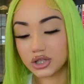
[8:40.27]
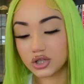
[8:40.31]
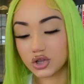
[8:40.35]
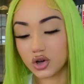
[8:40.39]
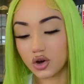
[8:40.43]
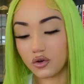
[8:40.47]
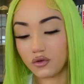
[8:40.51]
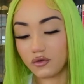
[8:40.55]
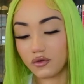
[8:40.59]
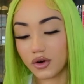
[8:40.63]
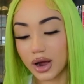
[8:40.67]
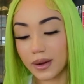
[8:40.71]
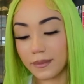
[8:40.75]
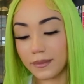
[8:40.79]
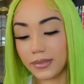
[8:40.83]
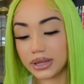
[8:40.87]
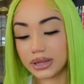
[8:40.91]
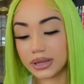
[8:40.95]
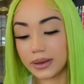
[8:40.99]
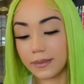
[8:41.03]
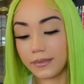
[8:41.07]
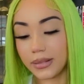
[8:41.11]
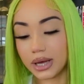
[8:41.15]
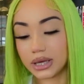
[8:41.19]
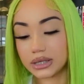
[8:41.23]
so far been
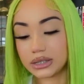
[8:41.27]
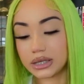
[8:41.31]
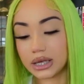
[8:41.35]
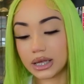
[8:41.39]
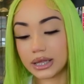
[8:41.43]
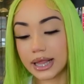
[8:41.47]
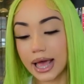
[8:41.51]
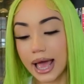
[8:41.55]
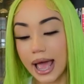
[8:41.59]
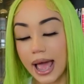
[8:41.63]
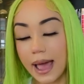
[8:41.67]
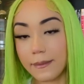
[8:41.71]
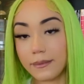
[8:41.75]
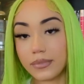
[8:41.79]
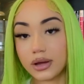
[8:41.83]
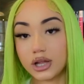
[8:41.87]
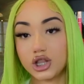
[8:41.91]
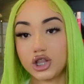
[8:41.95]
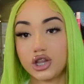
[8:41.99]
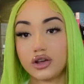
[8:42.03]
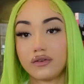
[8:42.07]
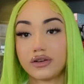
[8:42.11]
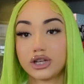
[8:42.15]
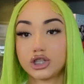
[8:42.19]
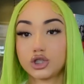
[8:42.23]
the best thing that
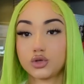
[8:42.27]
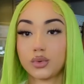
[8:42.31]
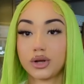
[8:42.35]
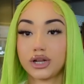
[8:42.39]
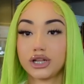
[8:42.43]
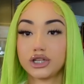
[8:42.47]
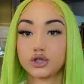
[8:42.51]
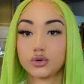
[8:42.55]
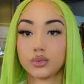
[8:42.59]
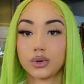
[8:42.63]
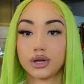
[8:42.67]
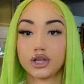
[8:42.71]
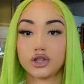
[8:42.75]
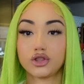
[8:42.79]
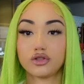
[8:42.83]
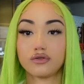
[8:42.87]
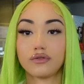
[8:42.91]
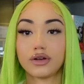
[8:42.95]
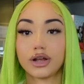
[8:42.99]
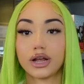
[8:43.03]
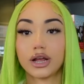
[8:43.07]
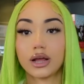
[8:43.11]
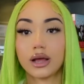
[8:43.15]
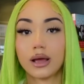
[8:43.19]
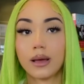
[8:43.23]
happened during
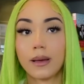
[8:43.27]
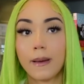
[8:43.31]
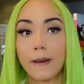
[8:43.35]
2023?